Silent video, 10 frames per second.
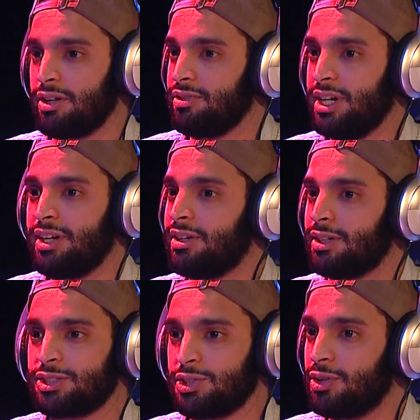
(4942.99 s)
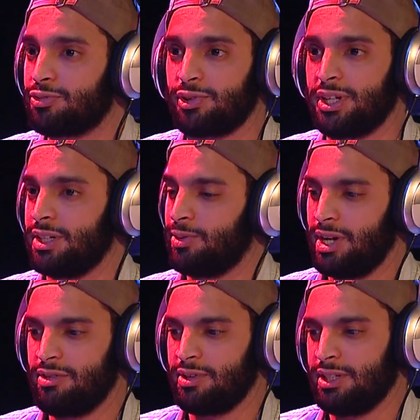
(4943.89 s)
over here or storefront,
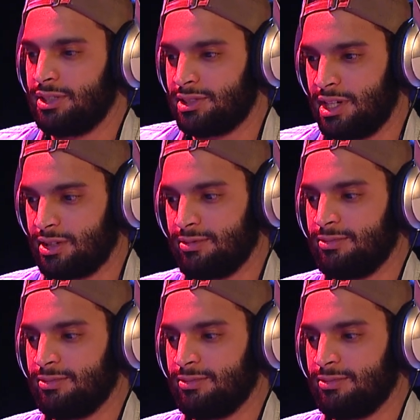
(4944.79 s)
whatever. And it's like,